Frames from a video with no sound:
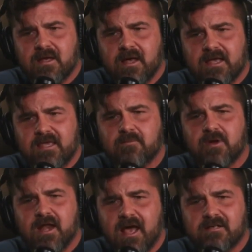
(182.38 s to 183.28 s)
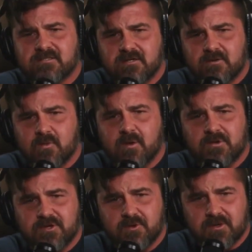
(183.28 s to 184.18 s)
keep on asking her what we're
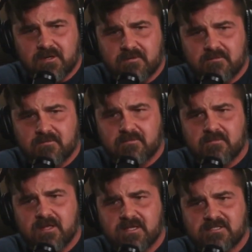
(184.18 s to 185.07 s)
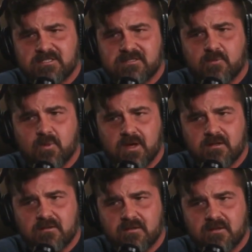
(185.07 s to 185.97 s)
doing. And she said,
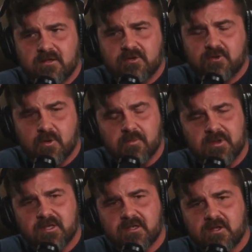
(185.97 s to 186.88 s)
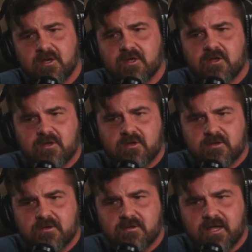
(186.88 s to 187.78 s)
well, do you want me to
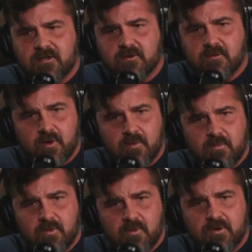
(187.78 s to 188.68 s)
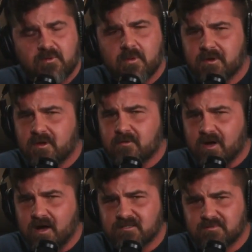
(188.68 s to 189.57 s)
take you home, or do you want me to go to the
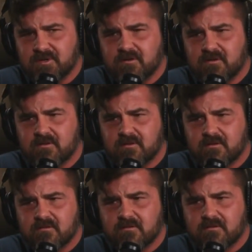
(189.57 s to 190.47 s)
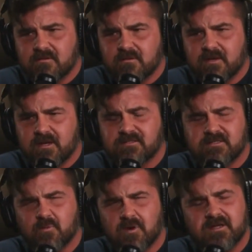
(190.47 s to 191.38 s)
hospital? And I
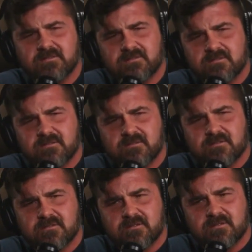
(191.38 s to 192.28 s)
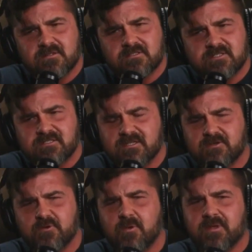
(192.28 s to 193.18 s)
said, what? She said, do
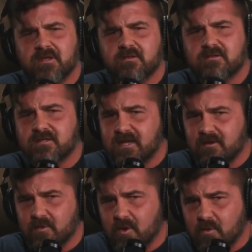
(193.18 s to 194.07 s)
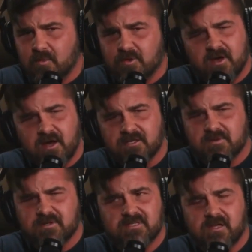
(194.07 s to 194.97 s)
you want me to take you home or to the hospital? I
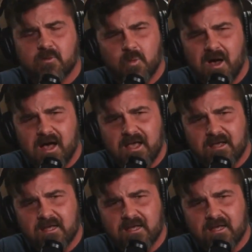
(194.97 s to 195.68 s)
was like, why?